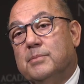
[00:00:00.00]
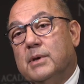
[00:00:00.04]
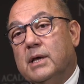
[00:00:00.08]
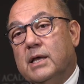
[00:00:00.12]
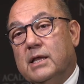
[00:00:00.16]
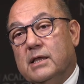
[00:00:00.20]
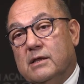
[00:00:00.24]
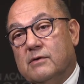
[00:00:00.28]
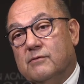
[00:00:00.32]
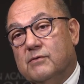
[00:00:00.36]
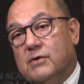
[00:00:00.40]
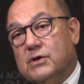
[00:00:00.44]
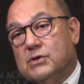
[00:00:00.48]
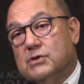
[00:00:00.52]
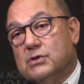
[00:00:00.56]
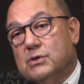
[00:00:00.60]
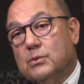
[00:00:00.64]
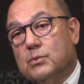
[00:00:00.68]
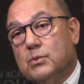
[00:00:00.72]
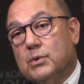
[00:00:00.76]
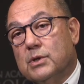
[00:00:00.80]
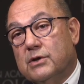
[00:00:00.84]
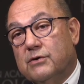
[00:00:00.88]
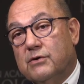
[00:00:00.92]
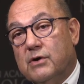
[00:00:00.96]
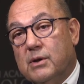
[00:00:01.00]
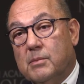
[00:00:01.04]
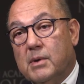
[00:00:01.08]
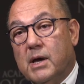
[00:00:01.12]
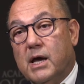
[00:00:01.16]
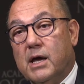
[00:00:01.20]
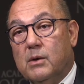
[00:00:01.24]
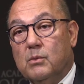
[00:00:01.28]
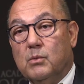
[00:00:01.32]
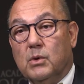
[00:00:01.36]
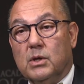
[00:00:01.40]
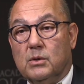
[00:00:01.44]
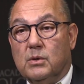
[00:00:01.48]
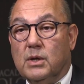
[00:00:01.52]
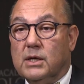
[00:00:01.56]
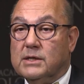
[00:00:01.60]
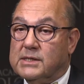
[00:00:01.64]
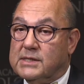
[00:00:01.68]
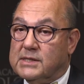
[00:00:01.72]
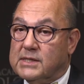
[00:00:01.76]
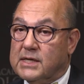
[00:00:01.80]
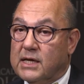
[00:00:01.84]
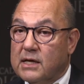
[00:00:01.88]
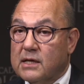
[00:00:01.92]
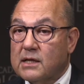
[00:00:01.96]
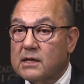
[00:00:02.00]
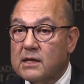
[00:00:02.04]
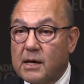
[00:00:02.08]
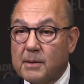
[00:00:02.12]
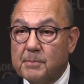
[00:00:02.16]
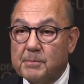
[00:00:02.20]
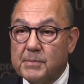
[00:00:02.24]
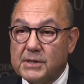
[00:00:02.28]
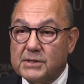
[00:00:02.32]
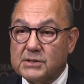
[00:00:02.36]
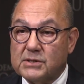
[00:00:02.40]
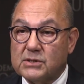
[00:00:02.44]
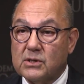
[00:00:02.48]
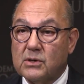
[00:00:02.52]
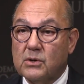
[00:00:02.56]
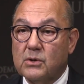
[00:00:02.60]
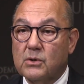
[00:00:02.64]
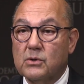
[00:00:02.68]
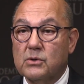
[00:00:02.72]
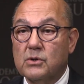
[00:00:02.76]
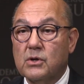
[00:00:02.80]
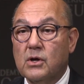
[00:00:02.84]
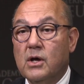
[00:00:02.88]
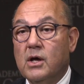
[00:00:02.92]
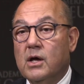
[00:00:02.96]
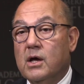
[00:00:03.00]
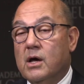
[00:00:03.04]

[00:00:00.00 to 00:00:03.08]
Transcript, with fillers: individual will remain with a single episode